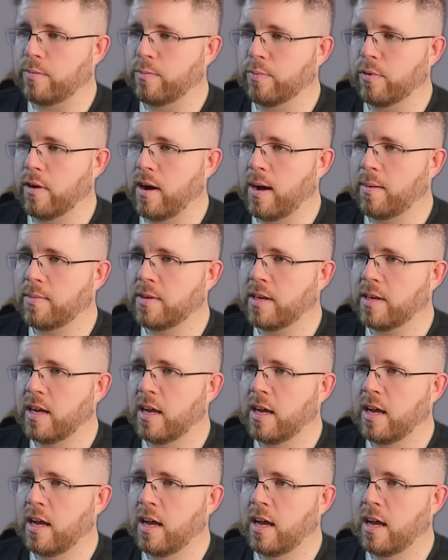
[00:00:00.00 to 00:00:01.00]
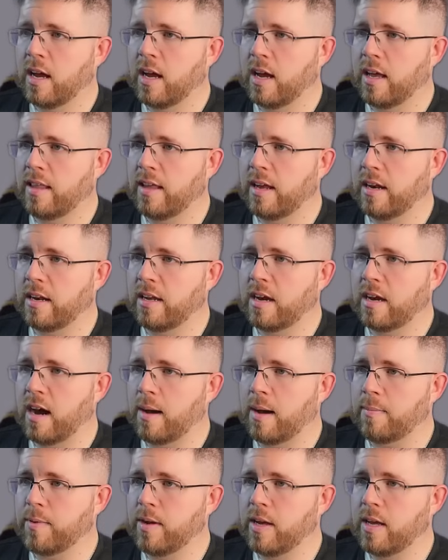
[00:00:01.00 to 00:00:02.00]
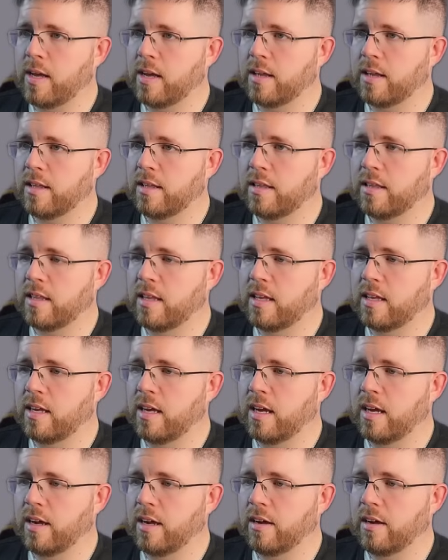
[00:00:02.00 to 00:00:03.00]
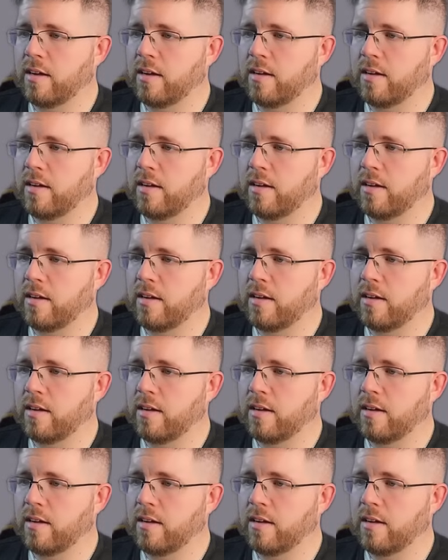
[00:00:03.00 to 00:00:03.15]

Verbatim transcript: prompt and then copy the